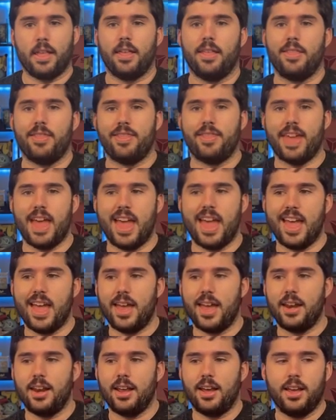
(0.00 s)

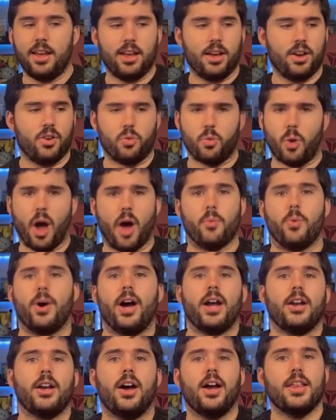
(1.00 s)
then
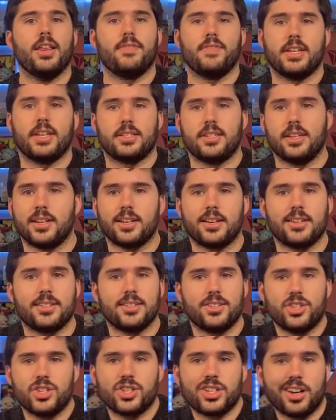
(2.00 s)
why not invest in it? Because
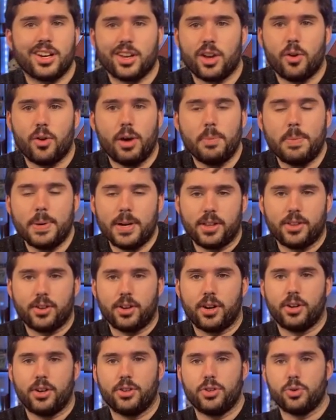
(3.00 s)
it's just going to go up another
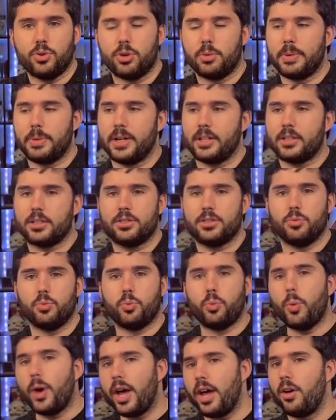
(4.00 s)
$100-$200.
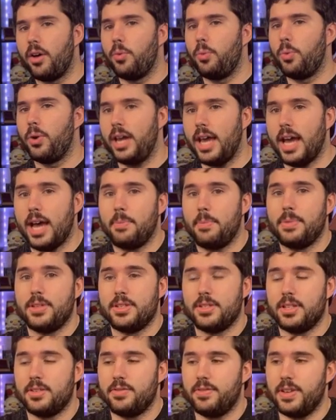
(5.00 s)
Well, what
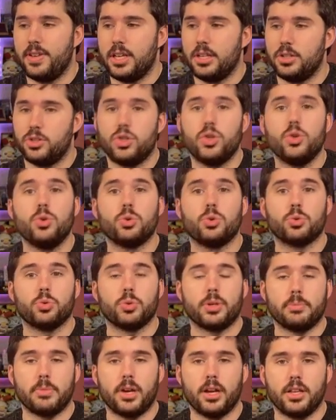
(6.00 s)
happens if in
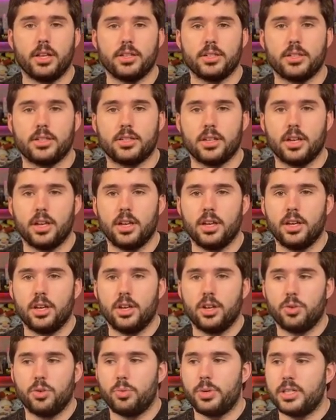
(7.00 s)
2-3 months
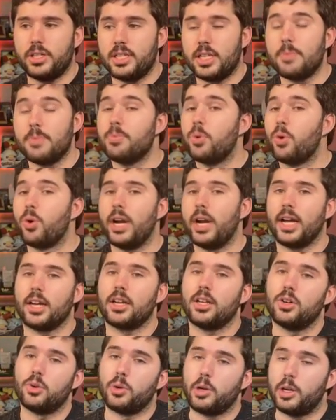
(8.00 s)
we see more
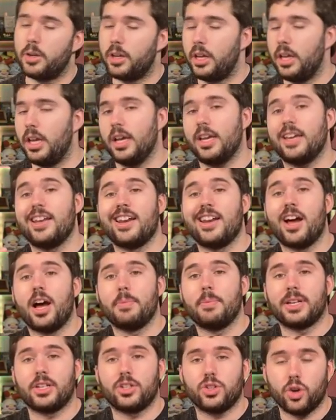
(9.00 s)

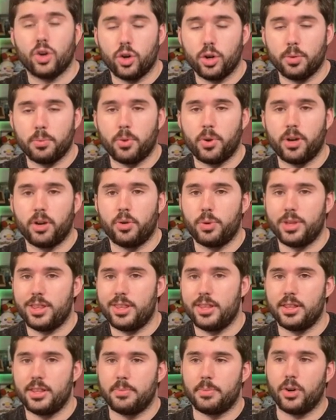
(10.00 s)
economic turmoil
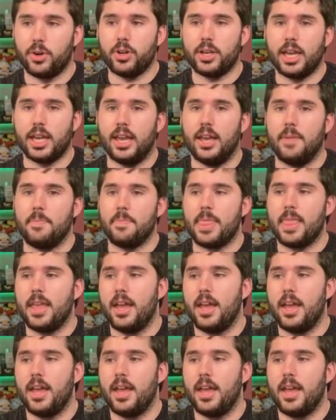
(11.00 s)
within the market,